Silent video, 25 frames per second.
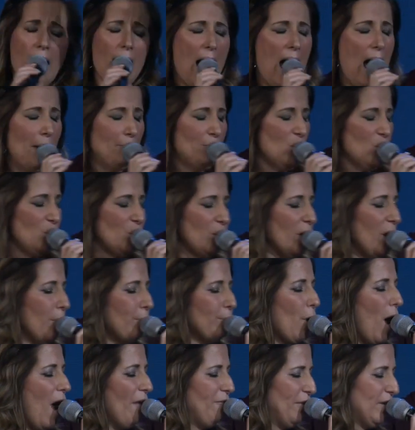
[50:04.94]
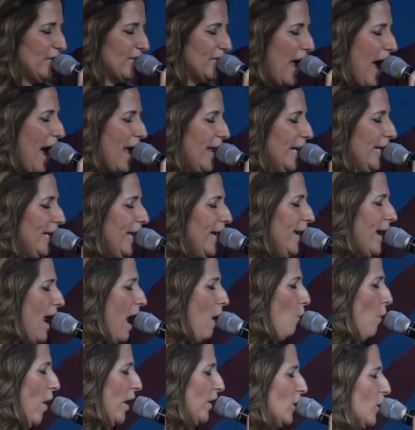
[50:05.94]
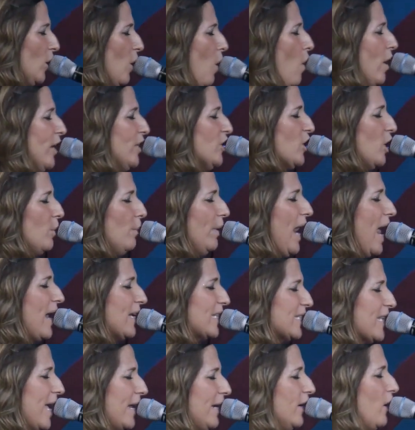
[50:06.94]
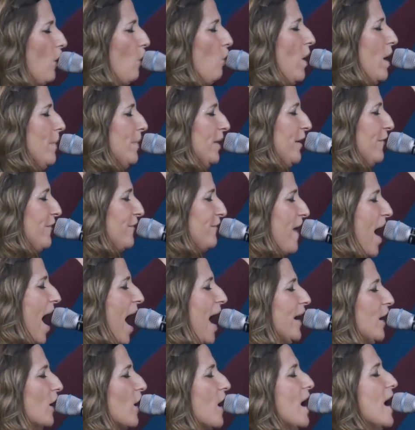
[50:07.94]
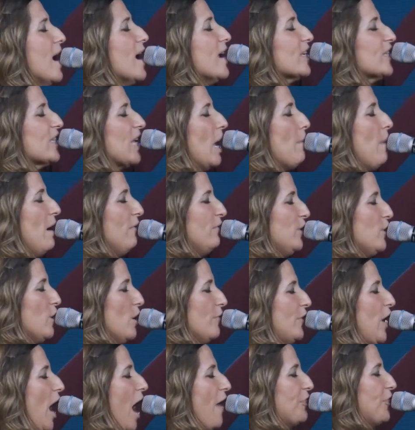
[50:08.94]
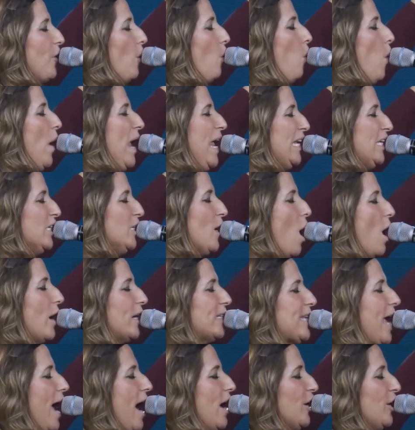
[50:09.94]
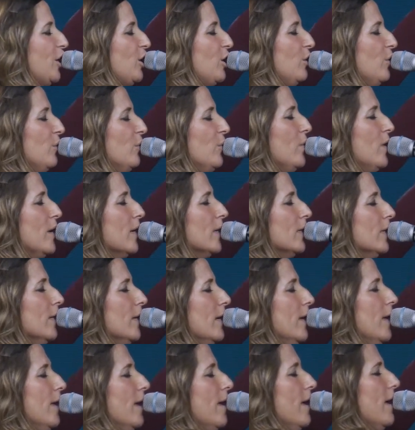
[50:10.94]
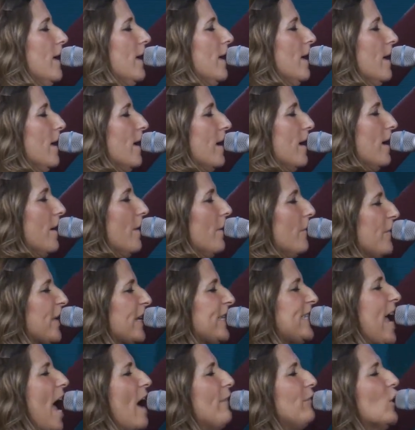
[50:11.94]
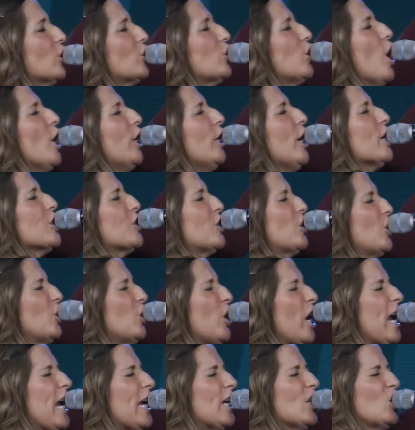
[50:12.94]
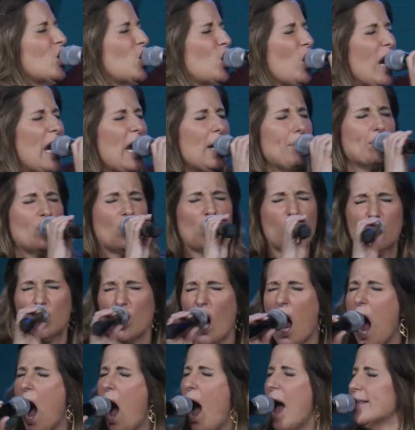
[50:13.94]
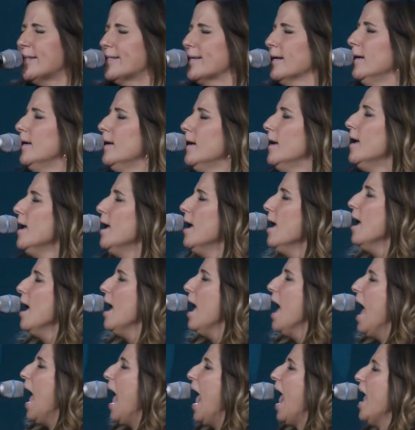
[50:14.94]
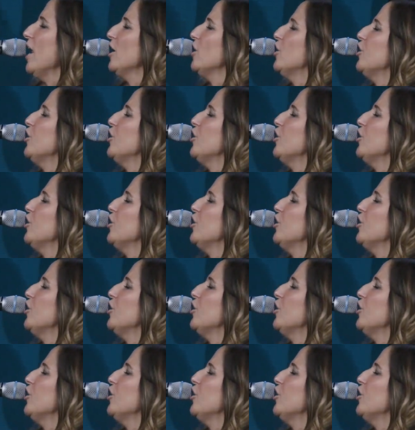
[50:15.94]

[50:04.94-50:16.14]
I'm just going to prophesy it again. I wasn't going to, but I said it at Women of Fire. Some of you have got the wind knocked out of you. The devil took a cheap shot, and